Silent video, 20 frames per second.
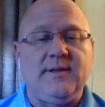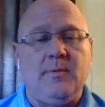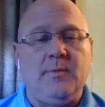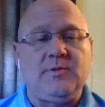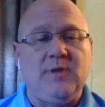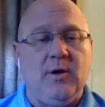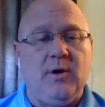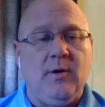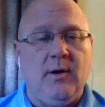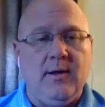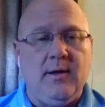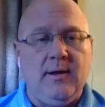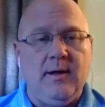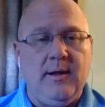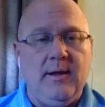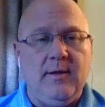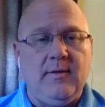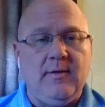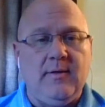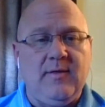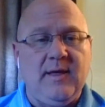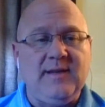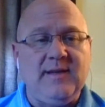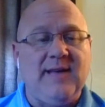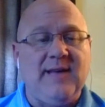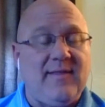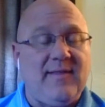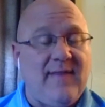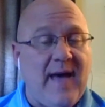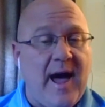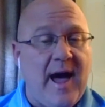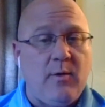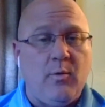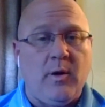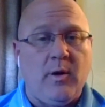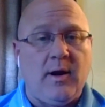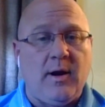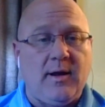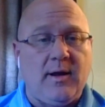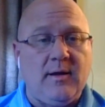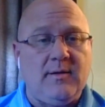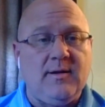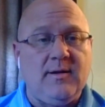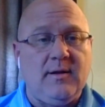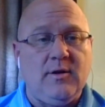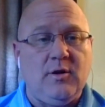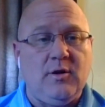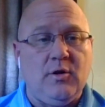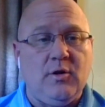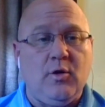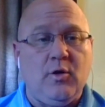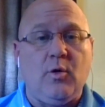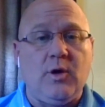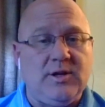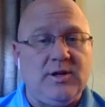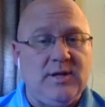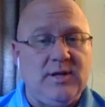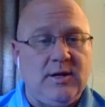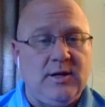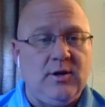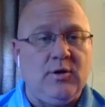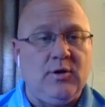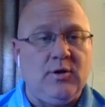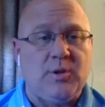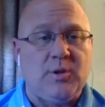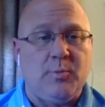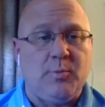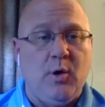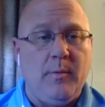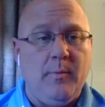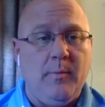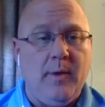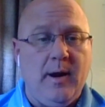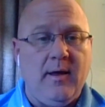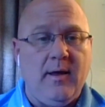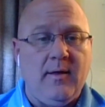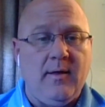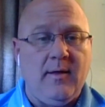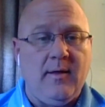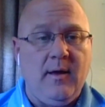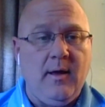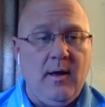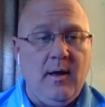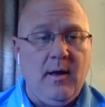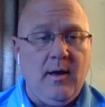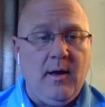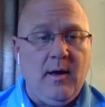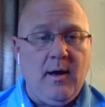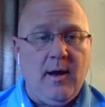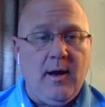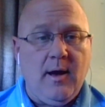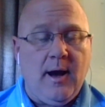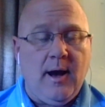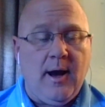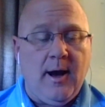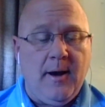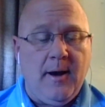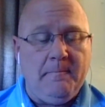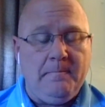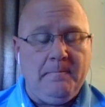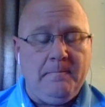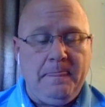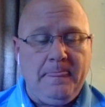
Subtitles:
So things like that we're going to continue to do, continue to support many of the